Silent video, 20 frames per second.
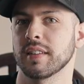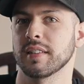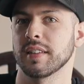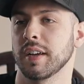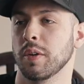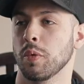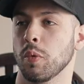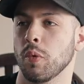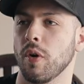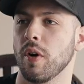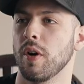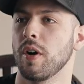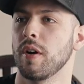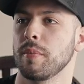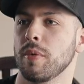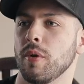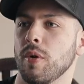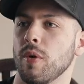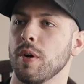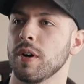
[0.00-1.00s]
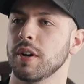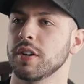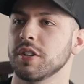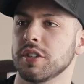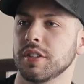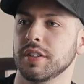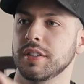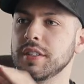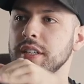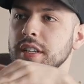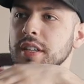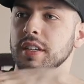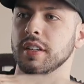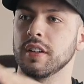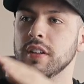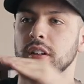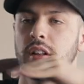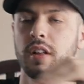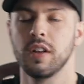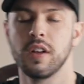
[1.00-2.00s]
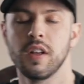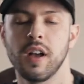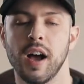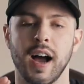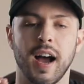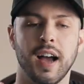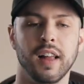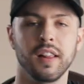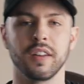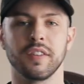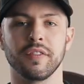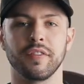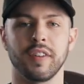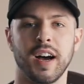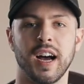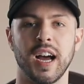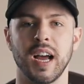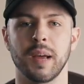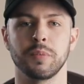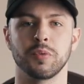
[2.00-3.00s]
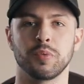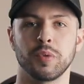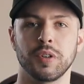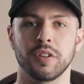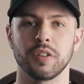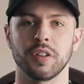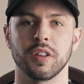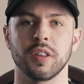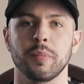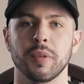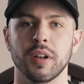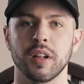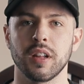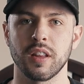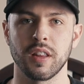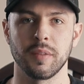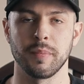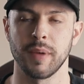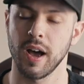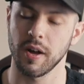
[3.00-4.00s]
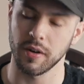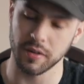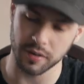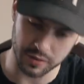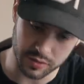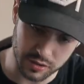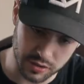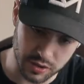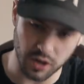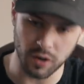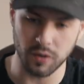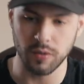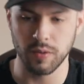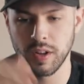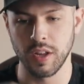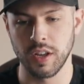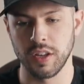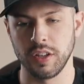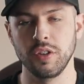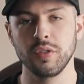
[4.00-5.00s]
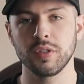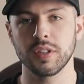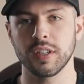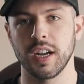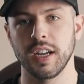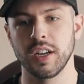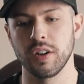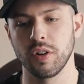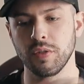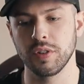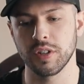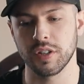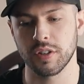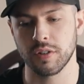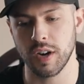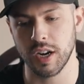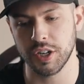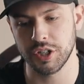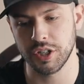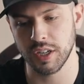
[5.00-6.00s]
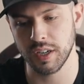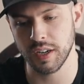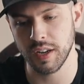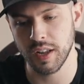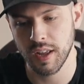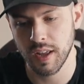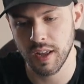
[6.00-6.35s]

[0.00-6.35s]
this like warm orange and teal island vibes when you're in the middle of the mountain. So use it at your own discretion.